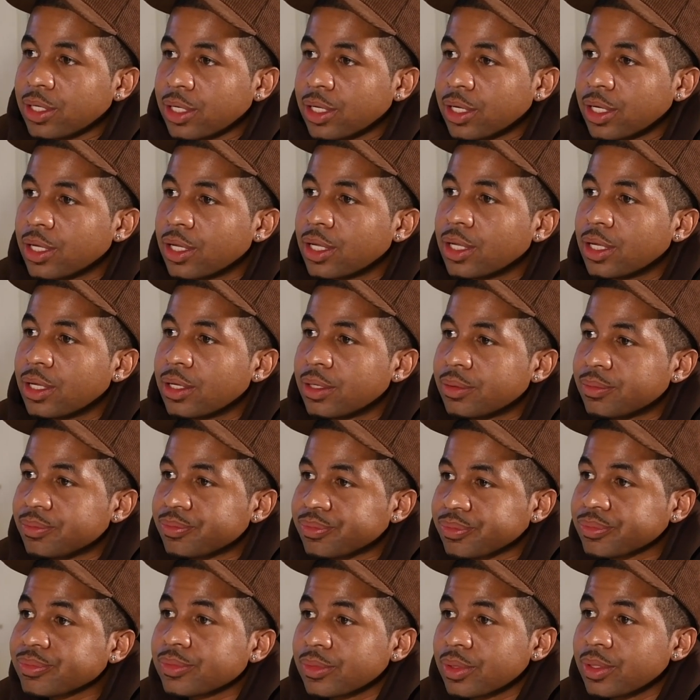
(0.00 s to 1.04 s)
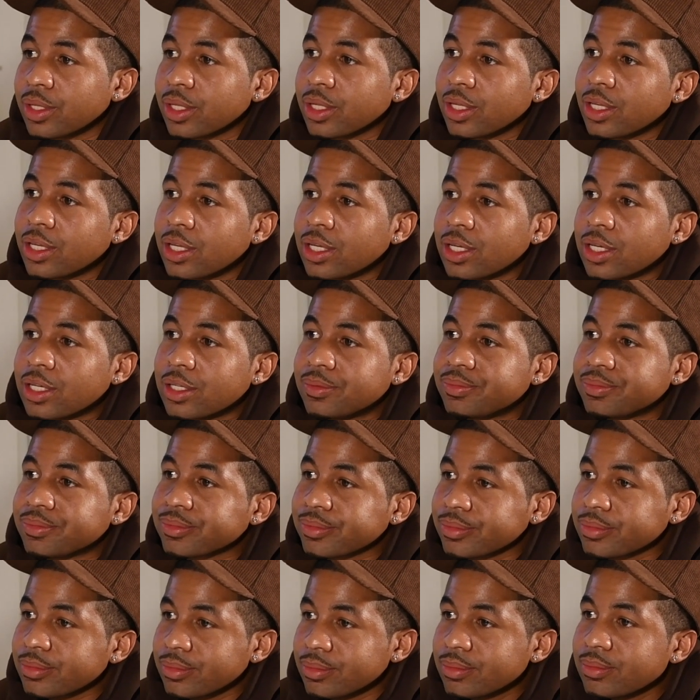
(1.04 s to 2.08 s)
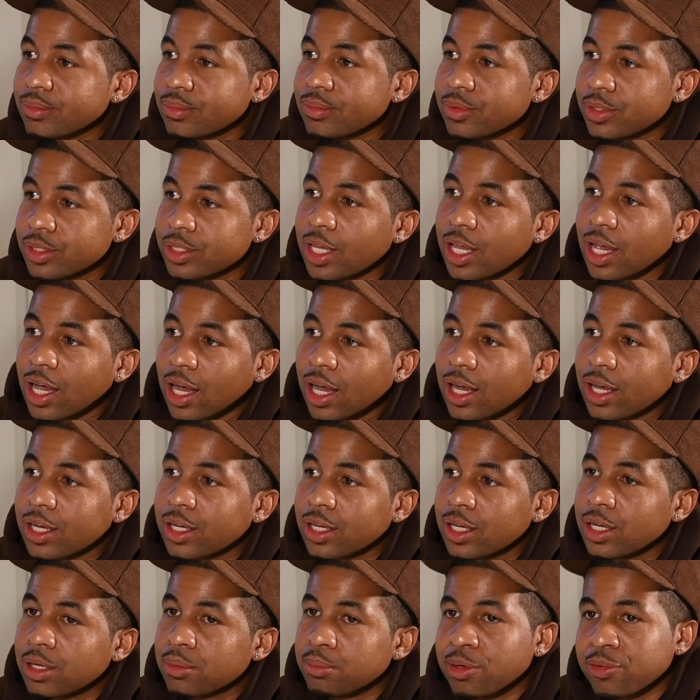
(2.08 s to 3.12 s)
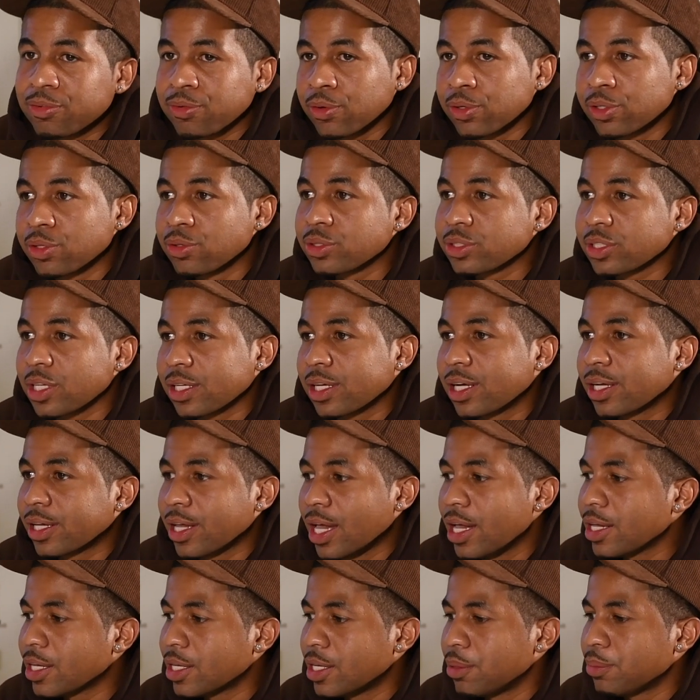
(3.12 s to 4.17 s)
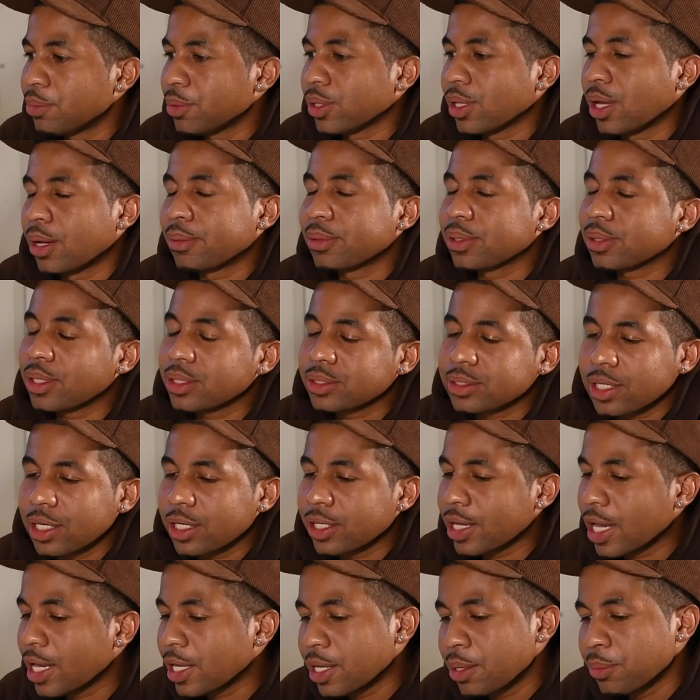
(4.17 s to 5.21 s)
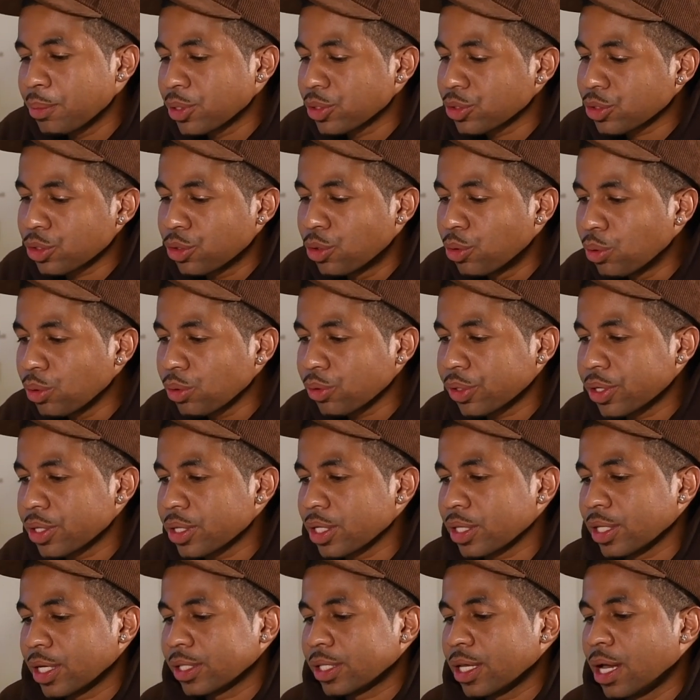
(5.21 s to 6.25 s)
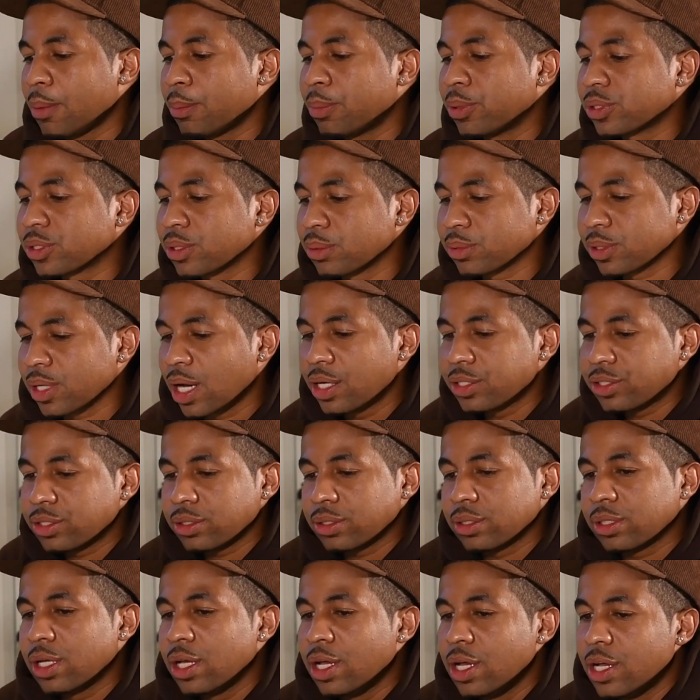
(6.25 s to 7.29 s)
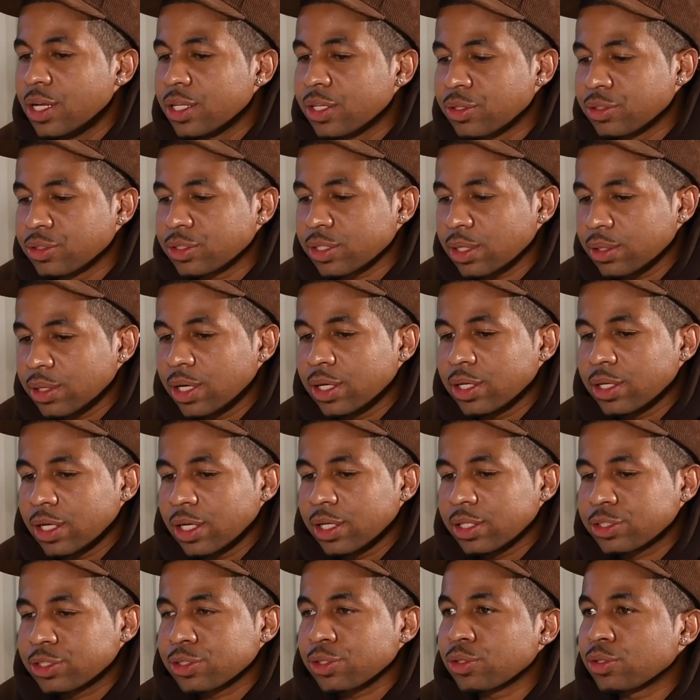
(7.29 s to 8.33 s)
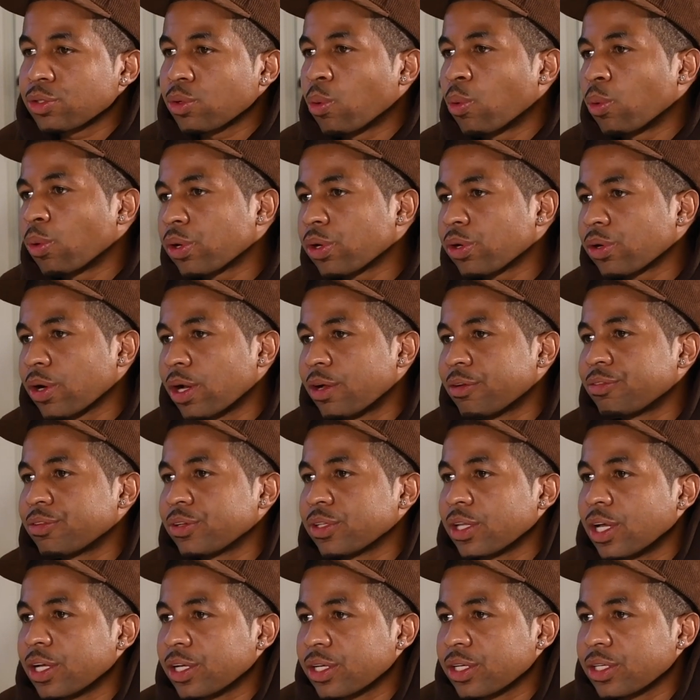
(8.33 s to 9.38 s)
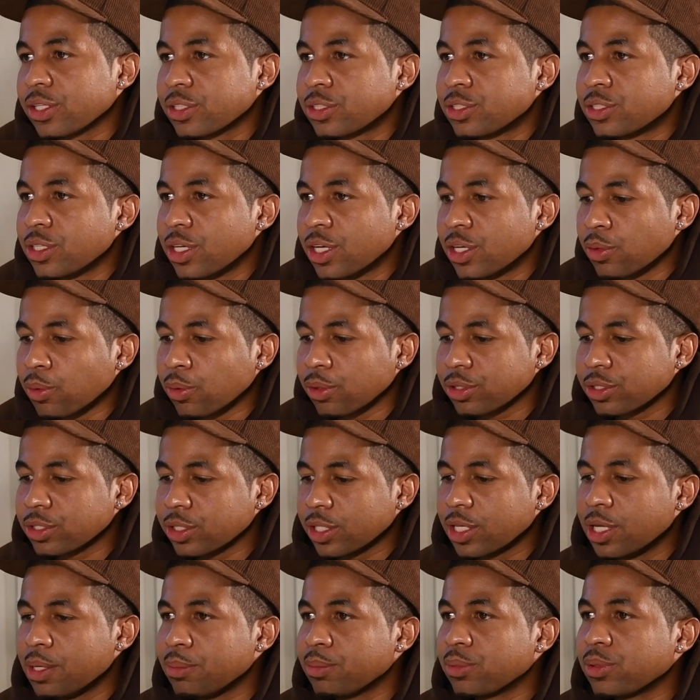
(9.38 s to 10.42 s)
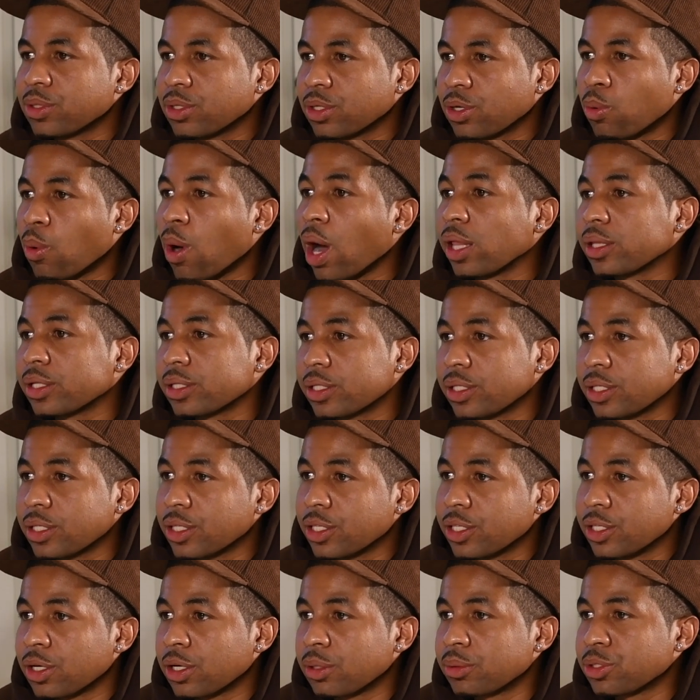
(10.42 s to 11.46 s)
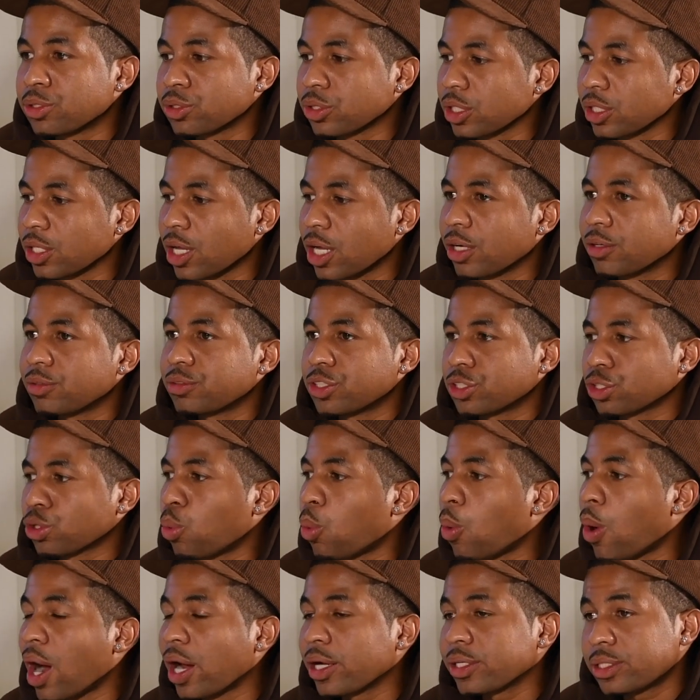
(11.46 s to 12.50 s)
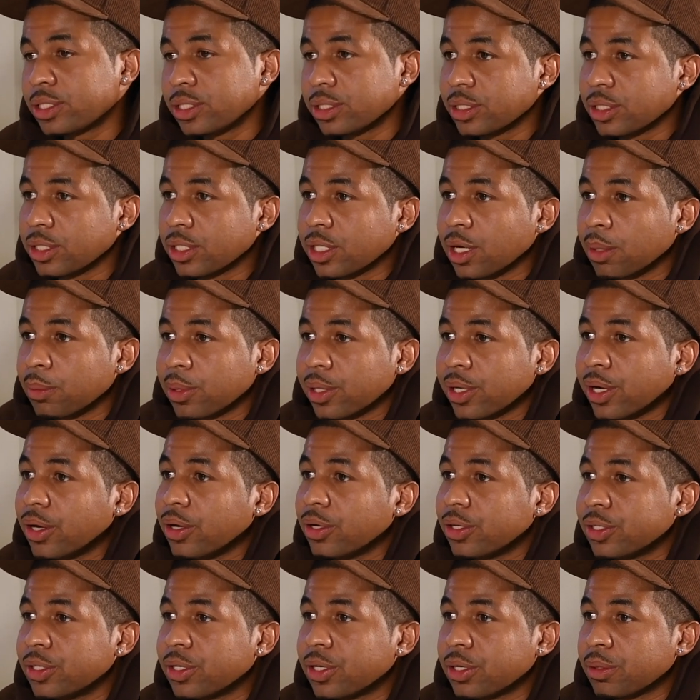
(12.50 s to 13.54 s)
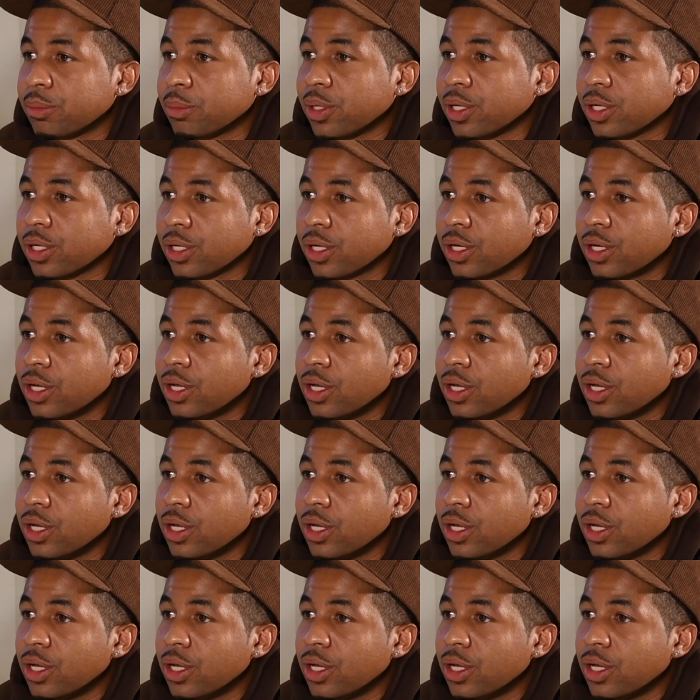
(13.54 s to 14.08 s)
It's like the Wild West. So it's almost like anything goes. Yeah. Before there was like a gatekeep. I'm not saying gatekeeping is cool or anything like that, but sometimes there's a certain order. I feel like in order to keep quality. You know, there's a lot of just quantity coming out. You know what I mean?